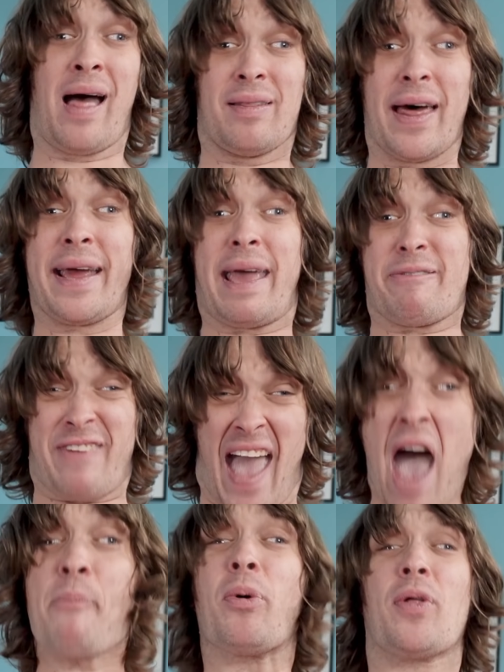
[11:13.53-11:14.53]
Like if
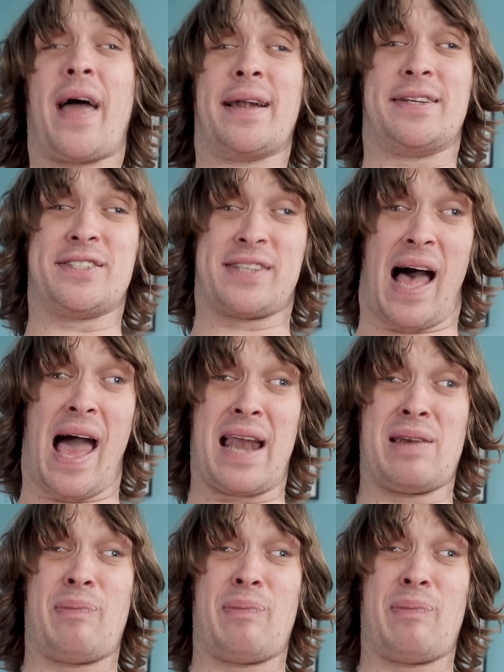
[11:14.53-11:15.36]
Apple had designed